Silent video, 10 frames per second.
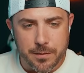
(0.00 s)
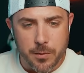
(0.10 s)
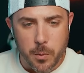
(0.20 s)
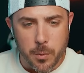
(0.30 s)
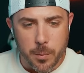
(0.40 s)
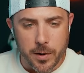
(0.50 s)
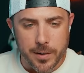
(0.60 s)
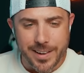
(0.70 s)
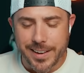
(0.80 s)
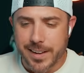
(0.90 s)

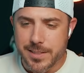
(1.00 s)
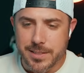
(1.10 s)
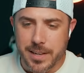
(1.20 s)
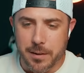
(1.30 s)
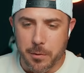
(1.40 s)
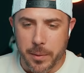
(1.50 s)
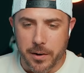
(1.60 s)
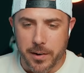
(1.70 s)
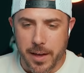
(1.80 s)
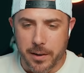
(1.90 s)
forward. I guess it's kind of a
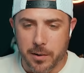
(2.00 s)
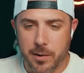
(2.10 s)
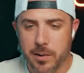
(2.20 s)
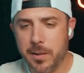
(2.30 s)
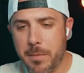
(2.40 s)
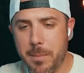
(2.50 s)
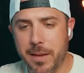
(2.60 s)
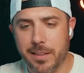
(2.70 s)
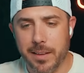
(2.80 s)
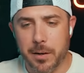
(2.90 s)
weird angle.
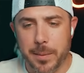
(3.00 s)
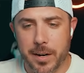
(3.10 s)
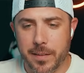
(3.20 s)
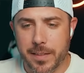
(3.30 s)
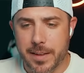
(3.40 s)
Maybe a little bit on